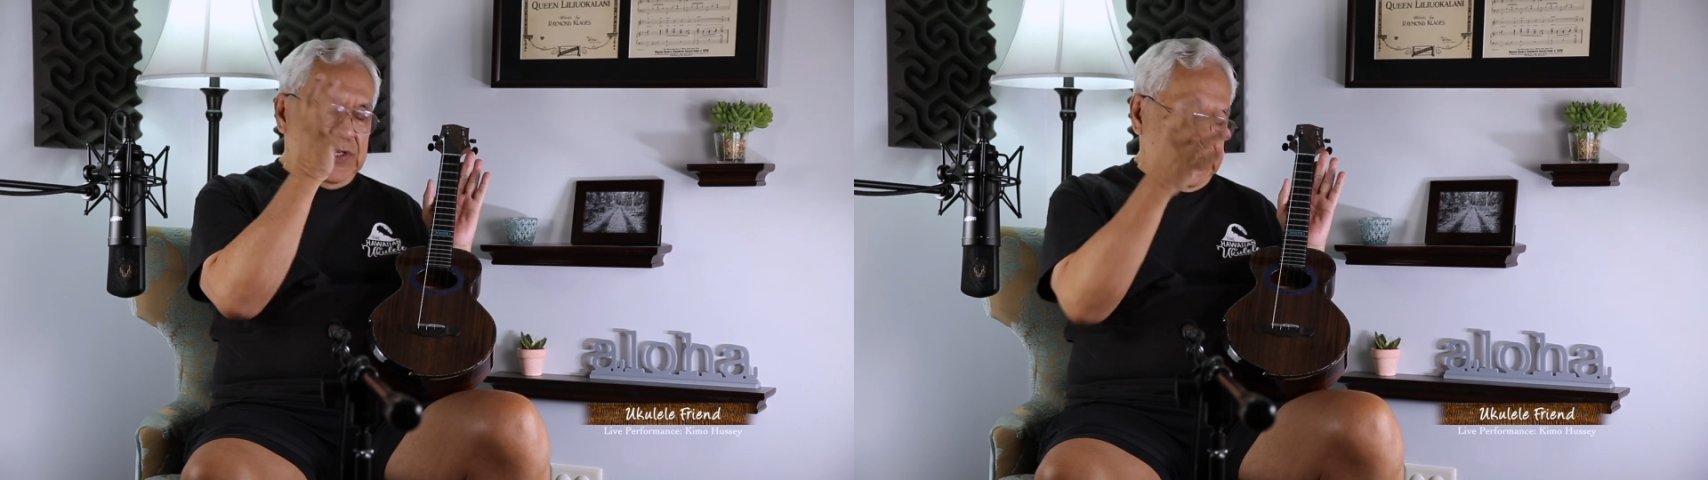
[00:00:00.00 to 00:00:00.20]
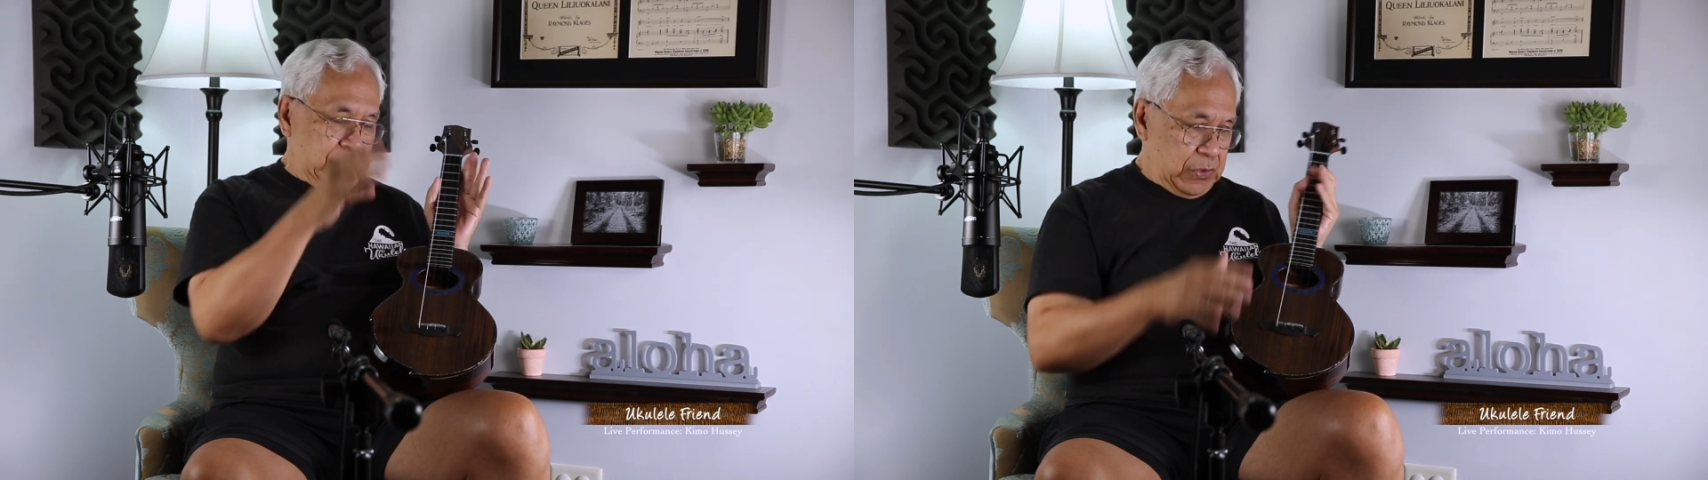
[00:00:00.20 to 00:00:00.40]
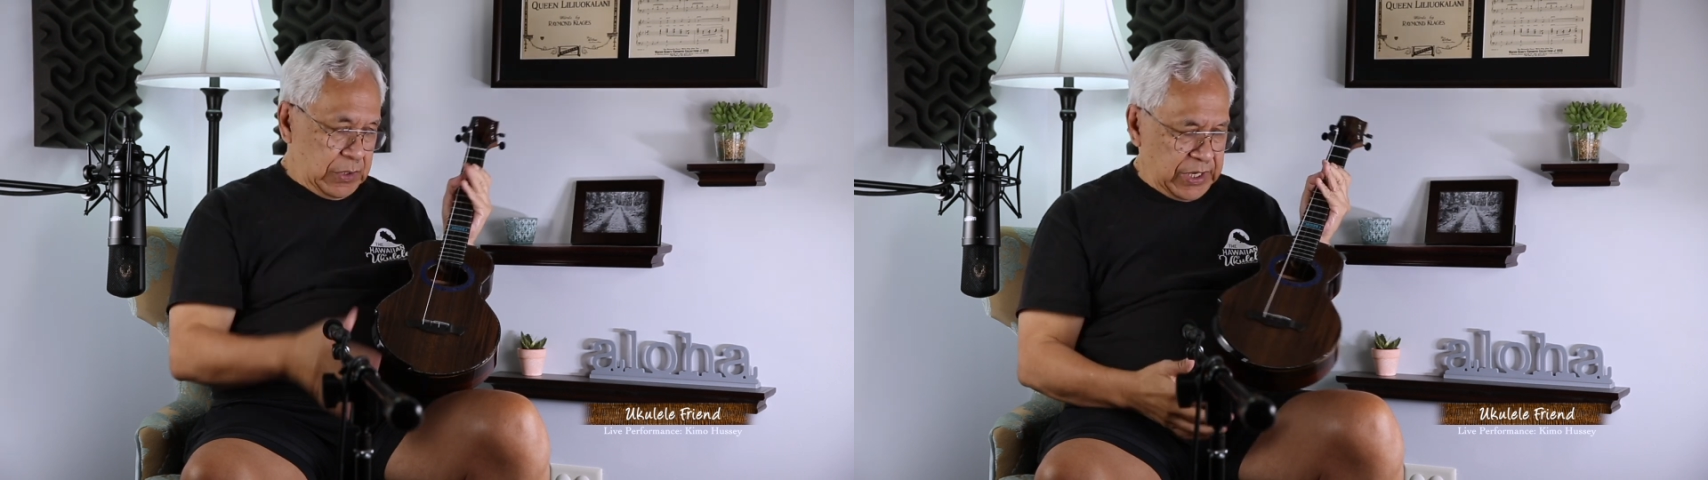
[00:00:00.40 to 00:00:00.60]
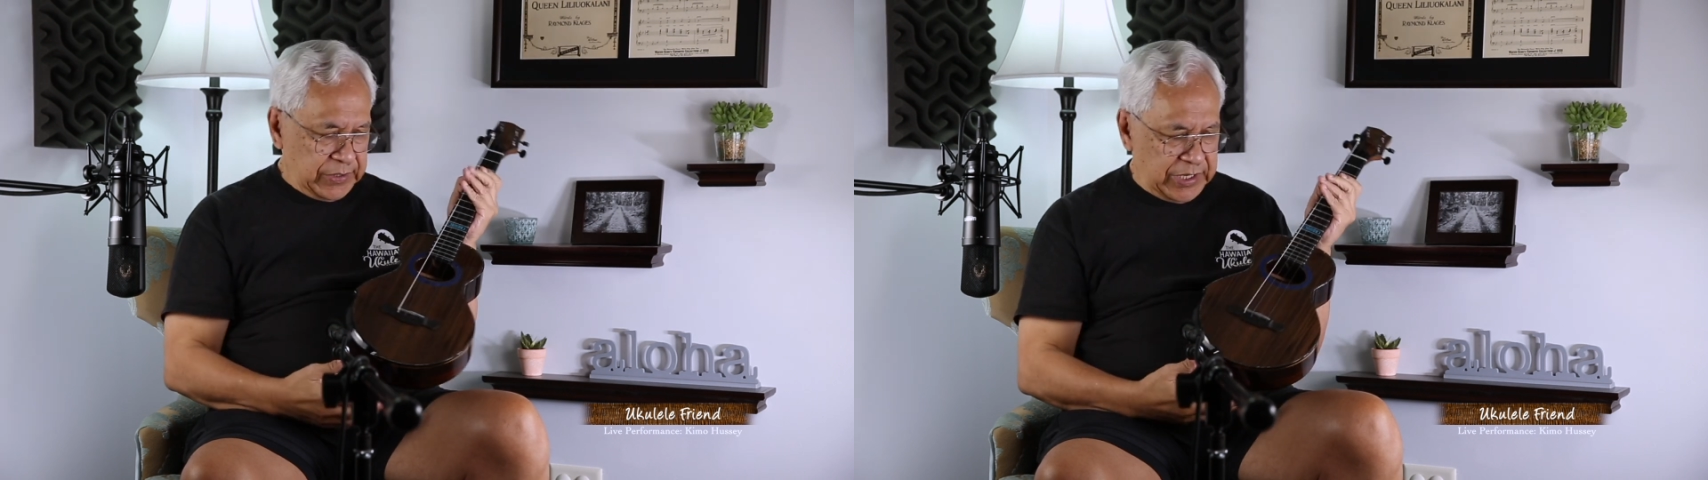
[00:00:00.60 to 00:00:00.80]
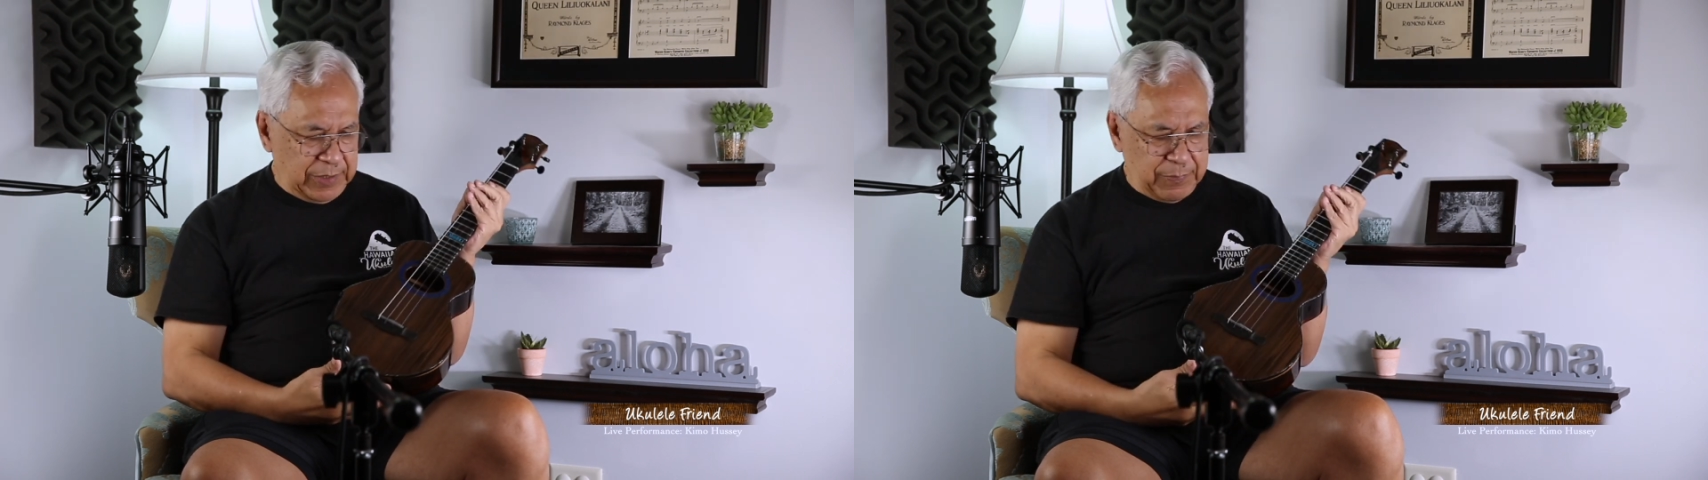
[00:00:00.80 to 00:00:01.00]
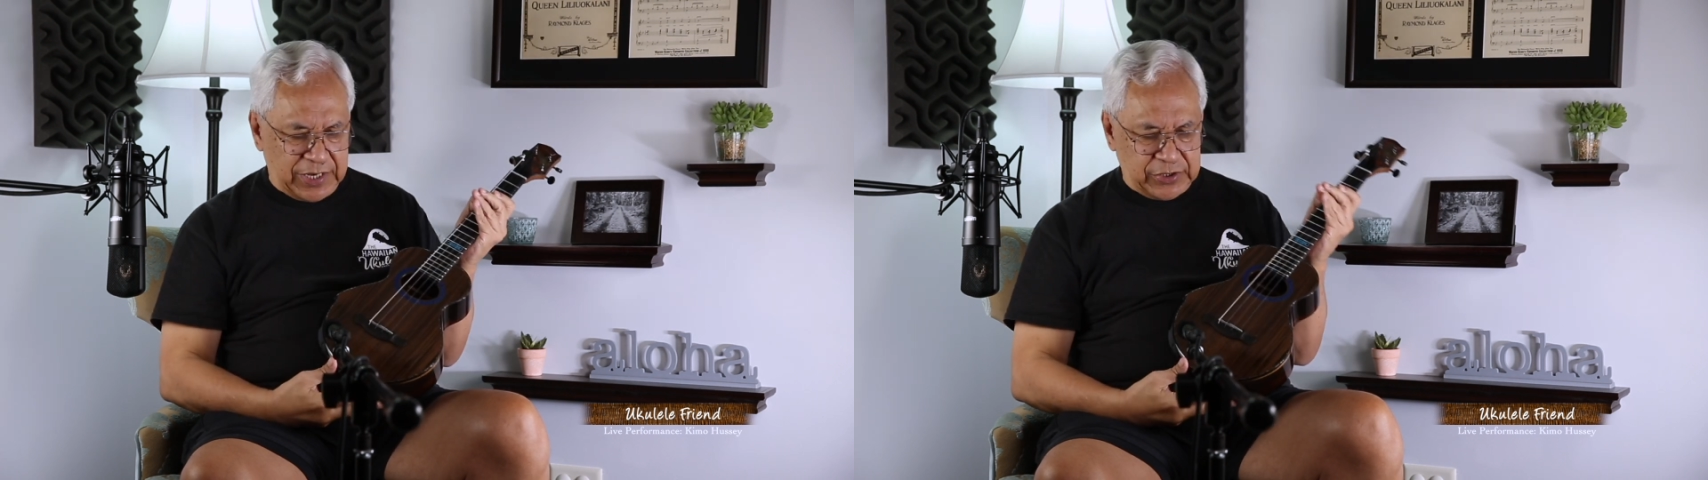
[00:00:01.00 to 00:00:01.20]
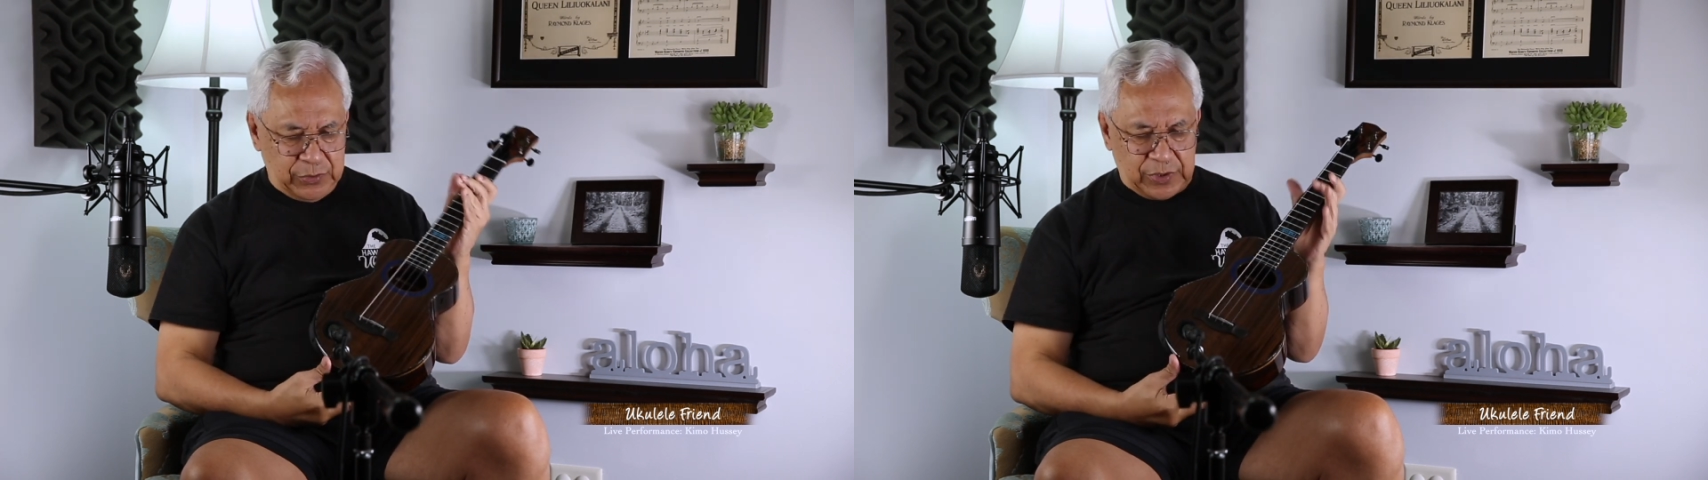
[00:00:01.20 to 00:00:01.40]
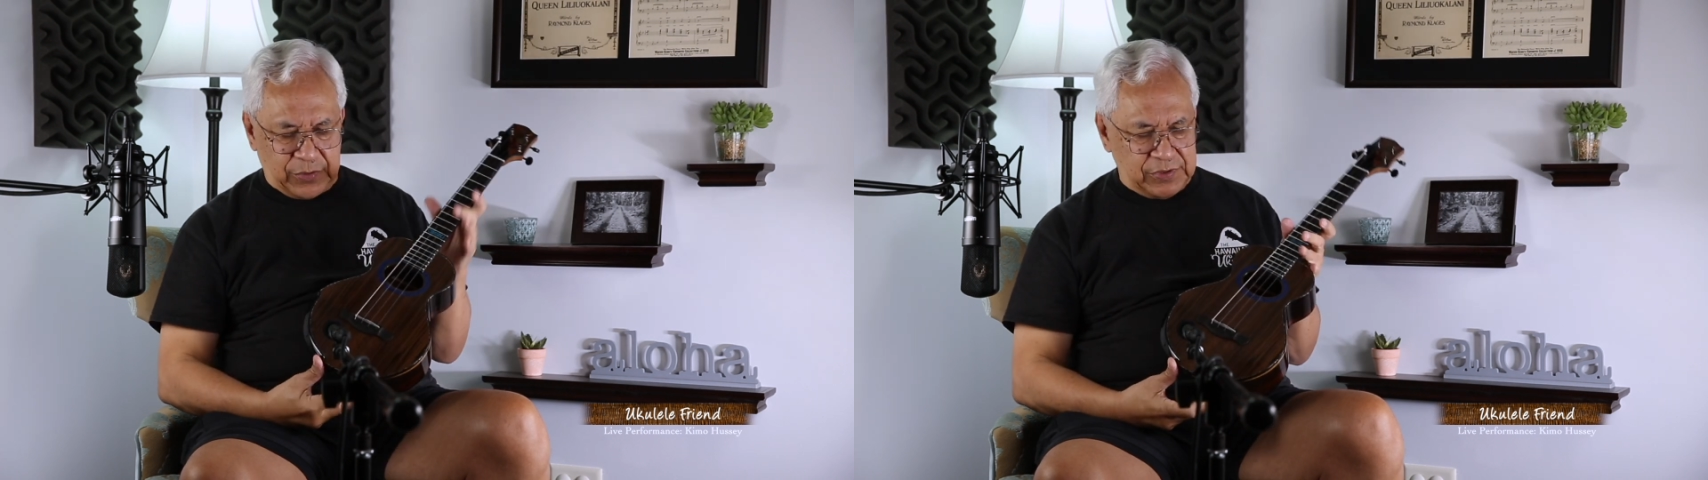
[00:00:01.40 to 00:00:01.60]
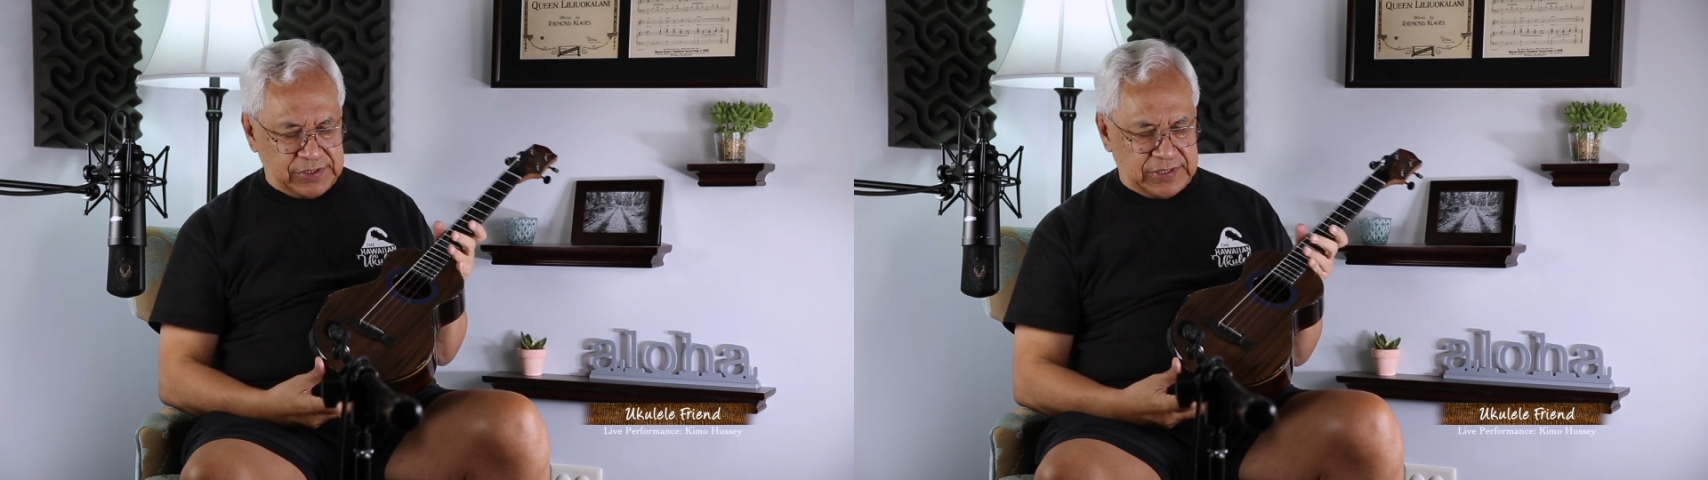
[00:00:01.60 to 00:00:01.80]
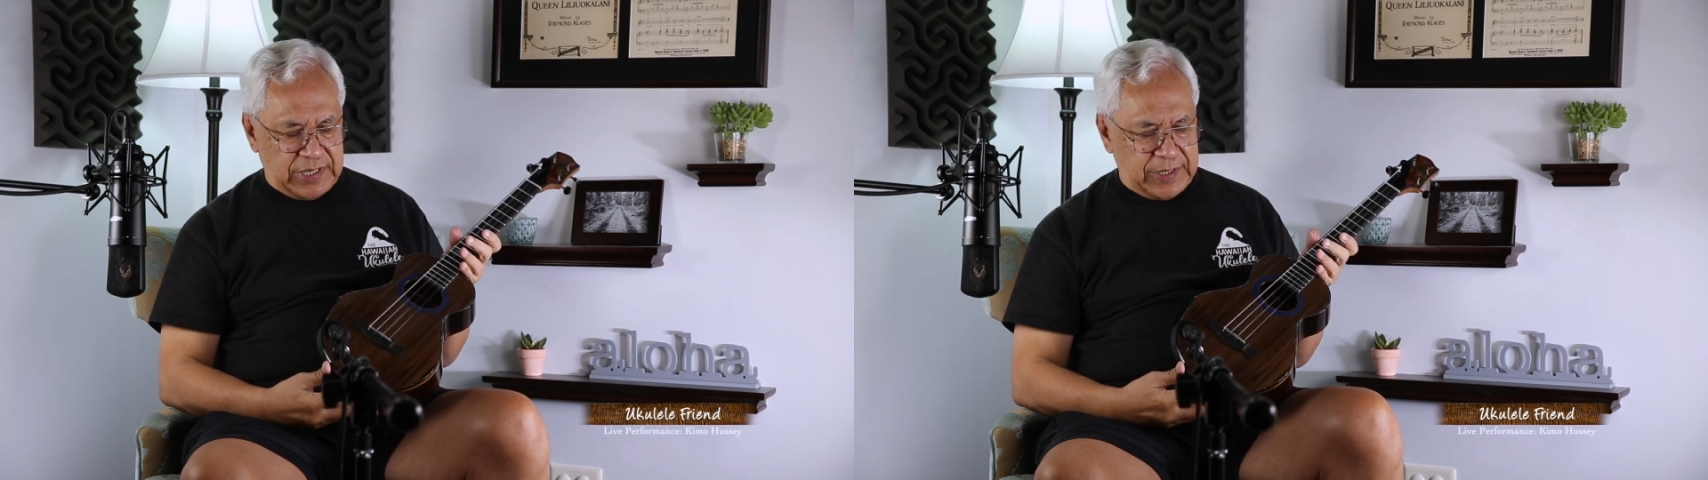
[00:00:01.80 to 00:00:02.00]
So getting back to what I was